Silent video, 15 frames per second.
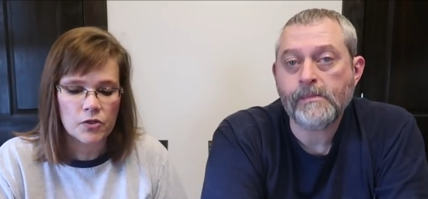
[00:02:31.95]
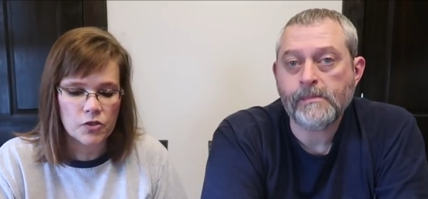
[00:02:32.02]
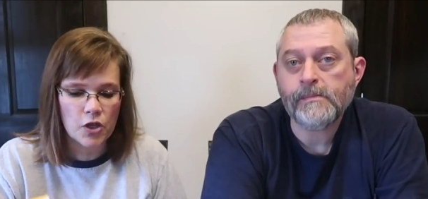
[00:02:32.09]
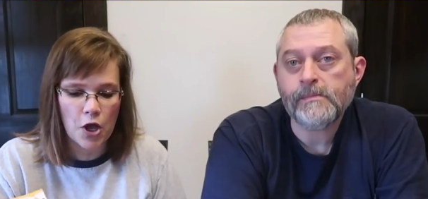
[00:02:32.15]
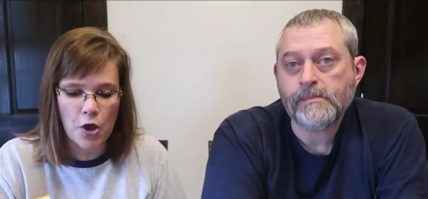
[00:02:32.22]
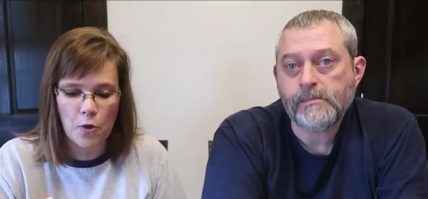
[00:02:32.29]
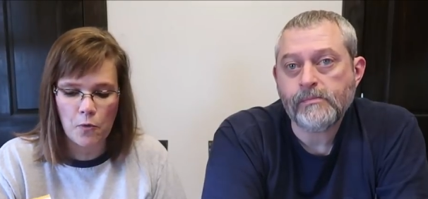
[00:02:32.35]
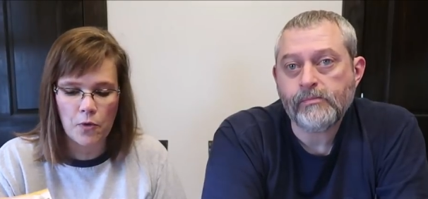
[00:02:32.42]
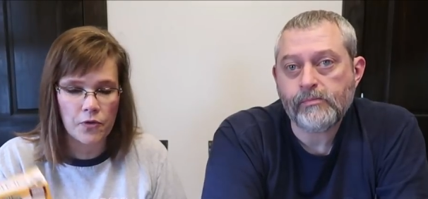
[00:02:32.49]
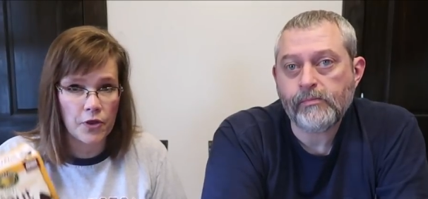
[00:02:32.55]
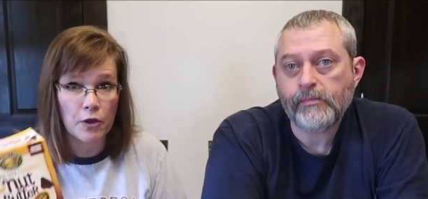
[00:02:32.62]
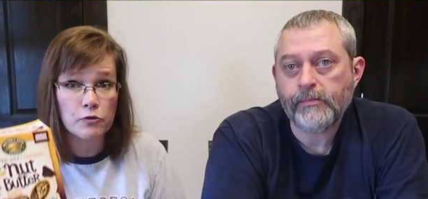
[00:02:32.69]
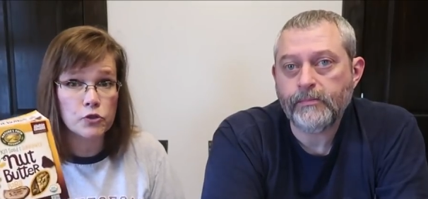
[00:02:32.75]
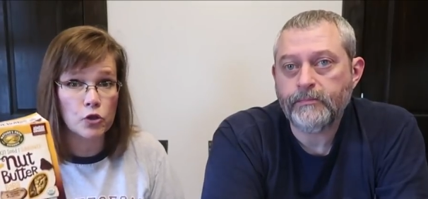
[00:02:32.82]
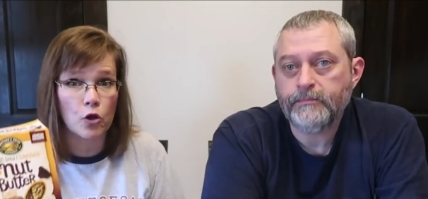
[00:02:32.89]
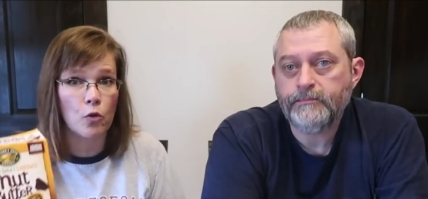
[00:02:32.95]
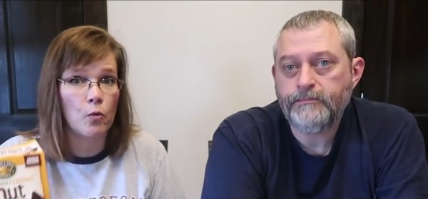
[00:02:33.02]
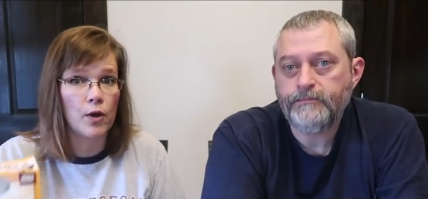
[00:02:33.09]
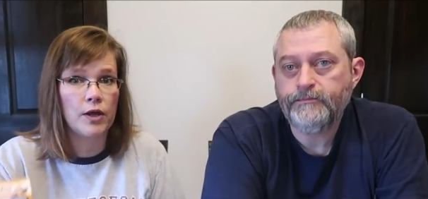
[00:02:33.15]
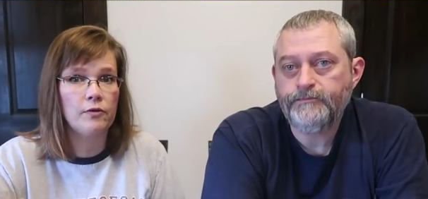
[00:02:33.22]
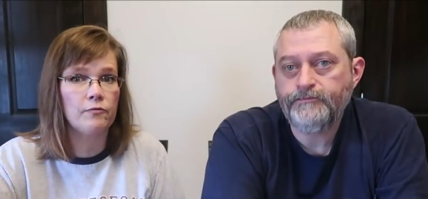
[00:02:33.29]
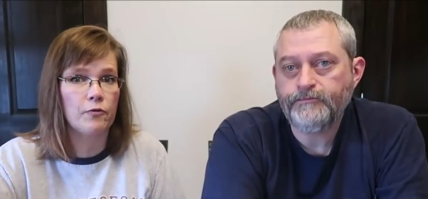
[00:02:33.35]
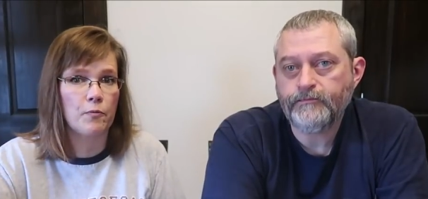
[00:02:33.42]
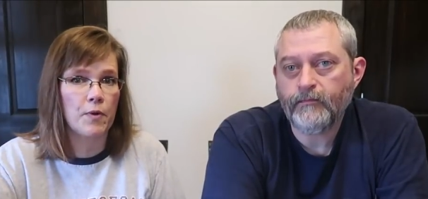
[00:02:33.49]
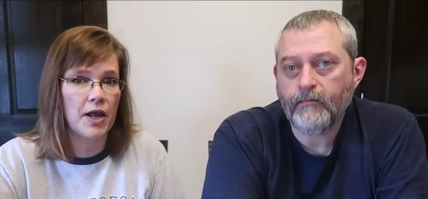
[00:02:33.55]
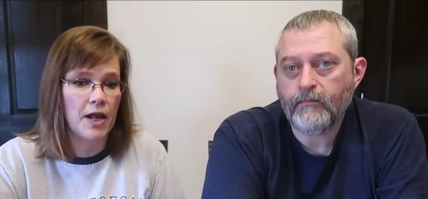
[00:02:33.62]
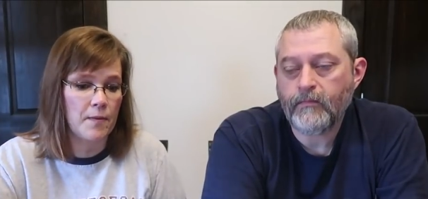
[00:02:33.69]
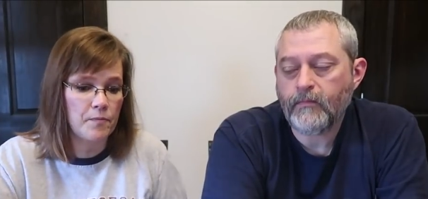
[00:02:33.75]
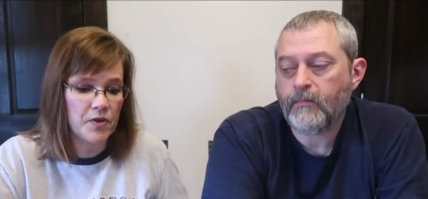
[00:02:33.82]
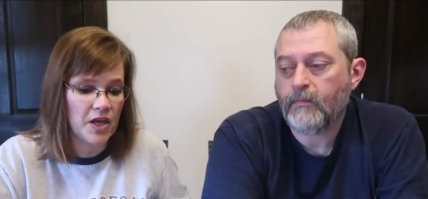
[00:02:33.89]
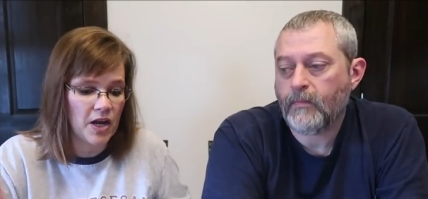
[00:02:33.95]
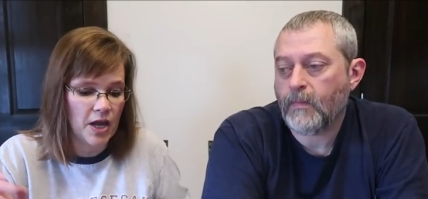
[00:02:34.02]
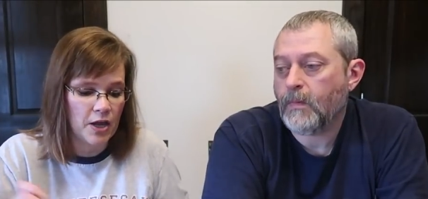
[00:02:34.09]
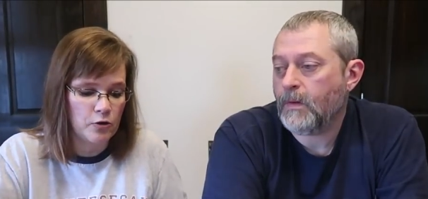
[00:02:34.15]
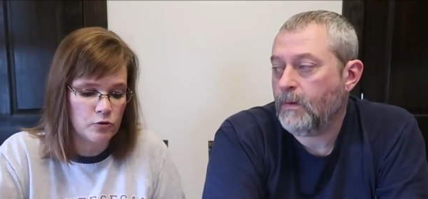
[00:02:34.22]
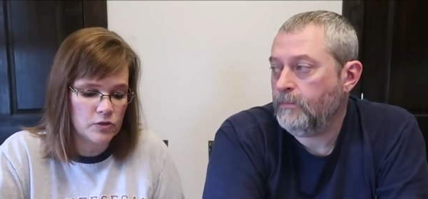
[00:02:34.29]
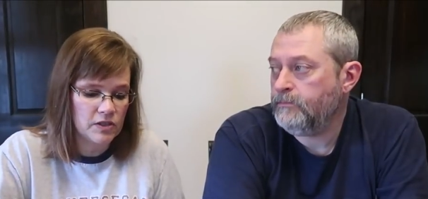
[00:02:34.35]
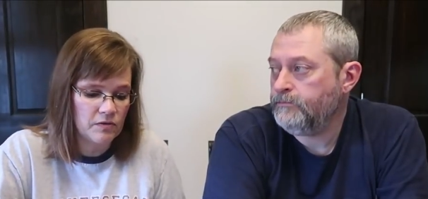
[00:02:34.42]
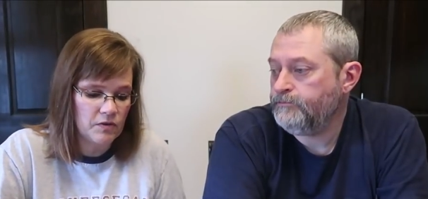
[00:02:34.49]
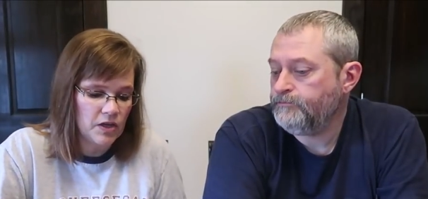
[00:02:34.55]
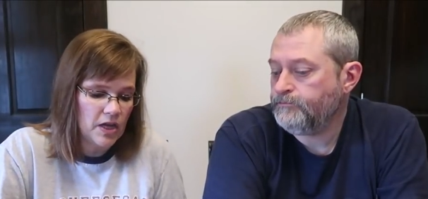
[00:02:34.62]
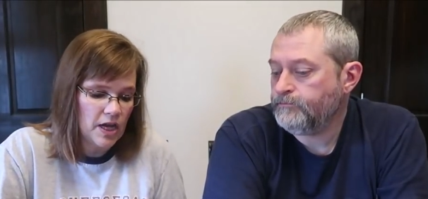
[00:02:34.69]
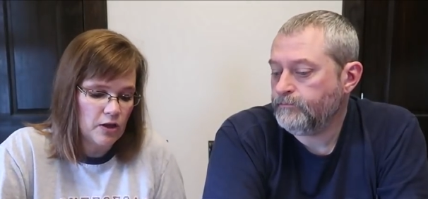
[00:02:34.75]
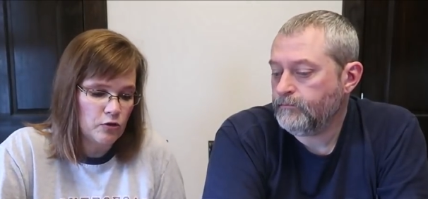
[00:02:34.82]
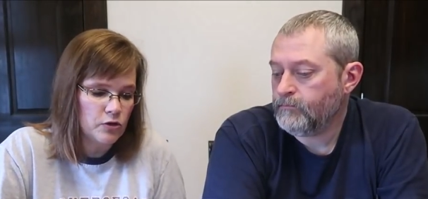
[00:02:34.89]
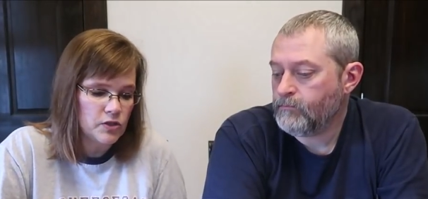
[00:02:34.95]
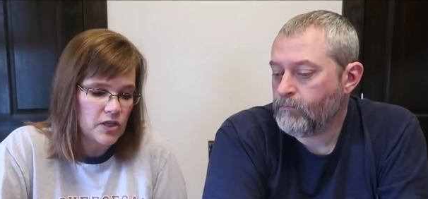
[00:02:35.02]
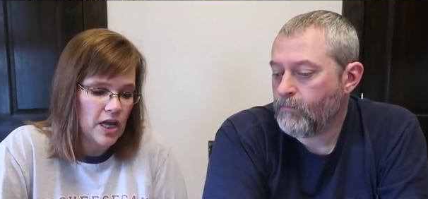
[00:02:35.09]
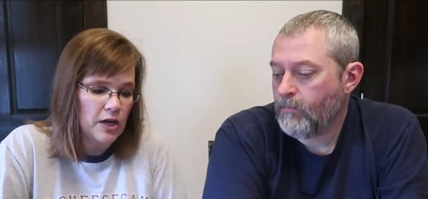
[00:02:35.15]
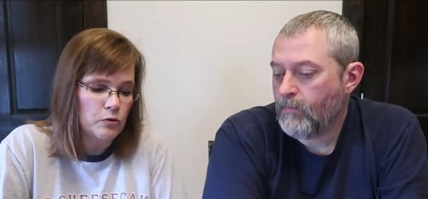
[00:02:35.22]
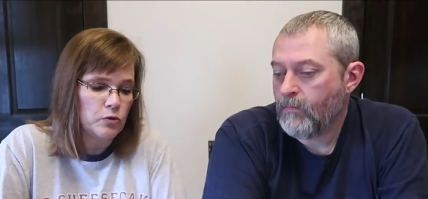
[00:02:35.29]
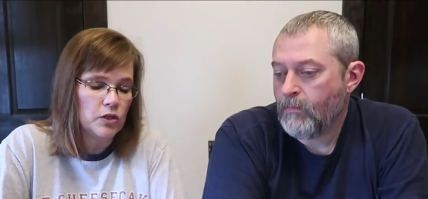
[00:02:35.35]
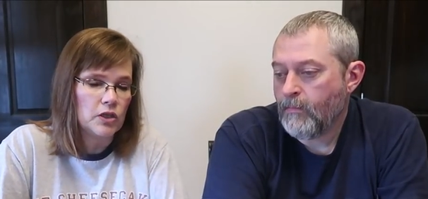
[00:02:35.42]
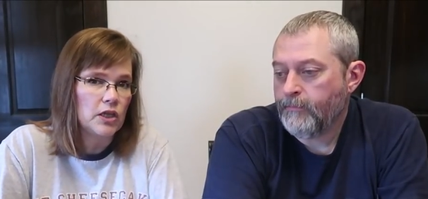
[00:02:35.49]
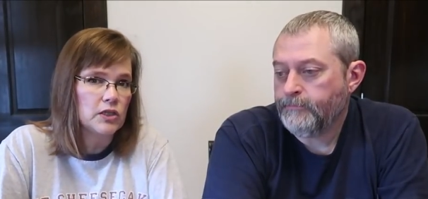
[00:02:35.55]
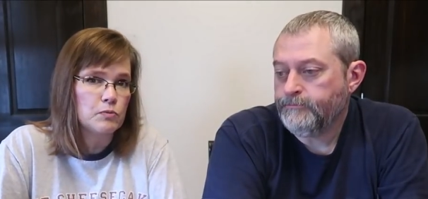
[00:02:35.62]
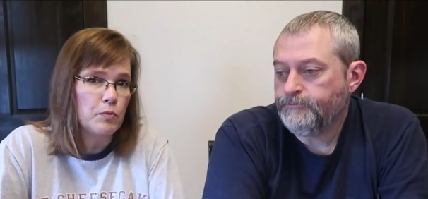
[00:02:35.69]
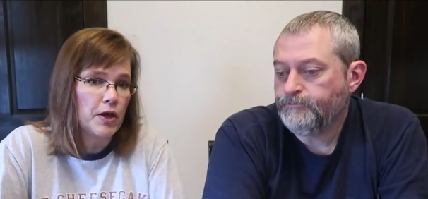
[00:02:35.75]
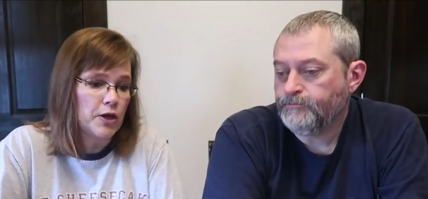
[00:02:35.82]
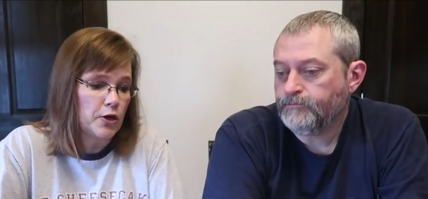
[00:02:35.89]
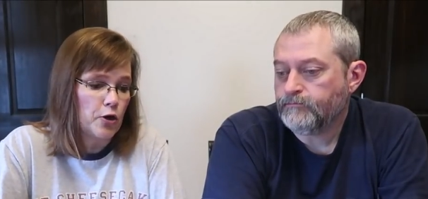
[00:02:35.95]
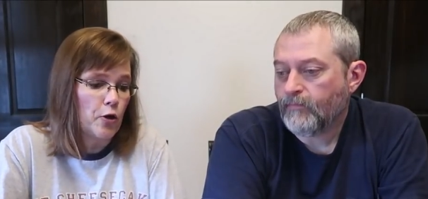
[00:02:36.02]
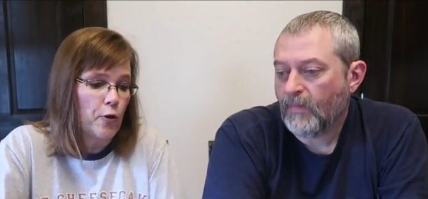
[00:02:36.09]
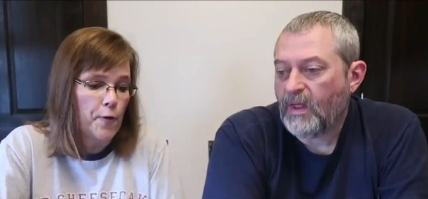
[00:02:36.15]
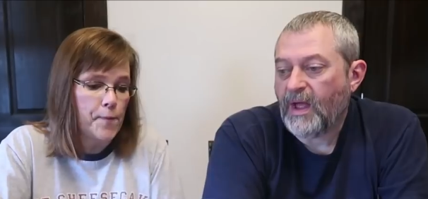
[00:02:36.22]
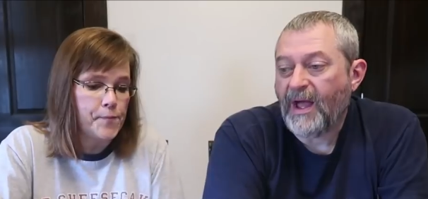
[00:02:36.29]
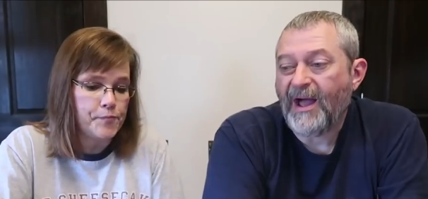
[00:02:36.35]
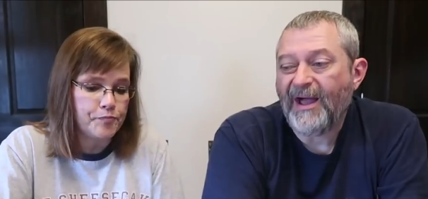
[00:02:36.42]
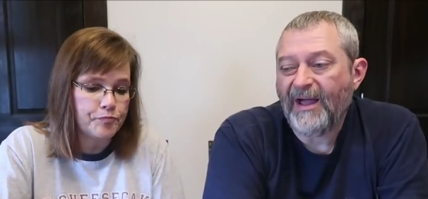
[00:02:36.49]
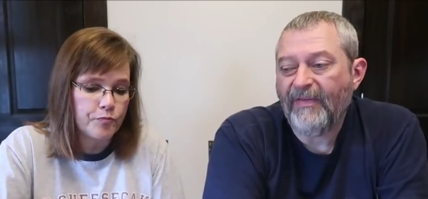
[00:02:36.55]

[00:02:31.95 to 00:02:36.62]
Speaker 1: so those are a win for me. And 170 calories, I don't think that's bad at all. Yeah,